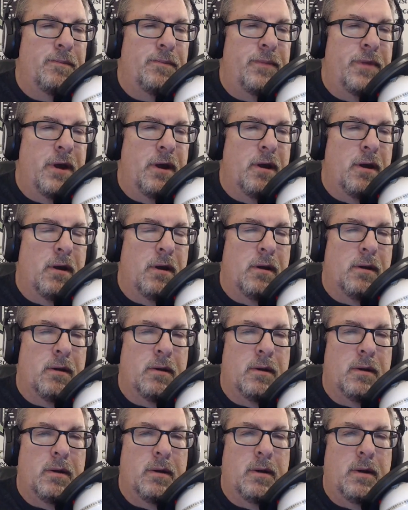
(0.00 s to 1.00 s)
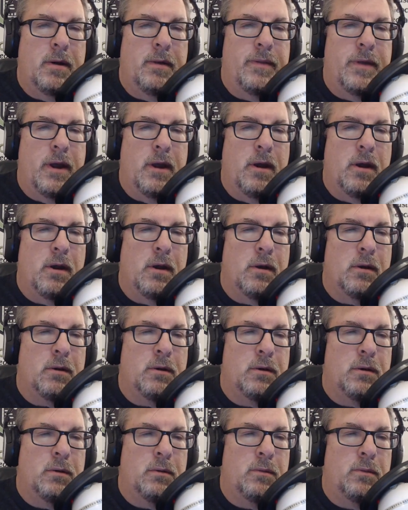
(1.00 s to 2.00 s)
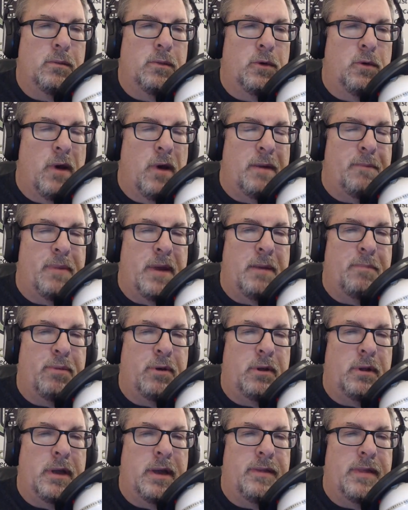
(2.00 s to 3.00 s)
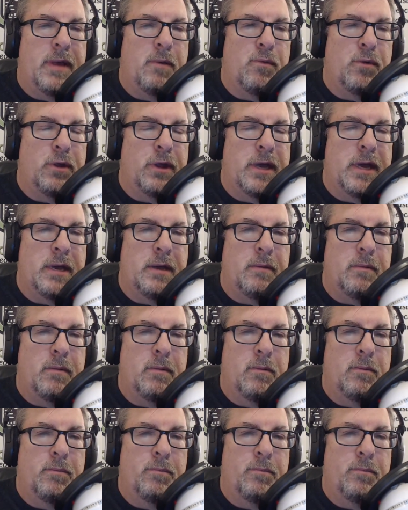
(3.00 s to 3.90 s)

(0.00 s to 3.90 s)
They're great people, and they really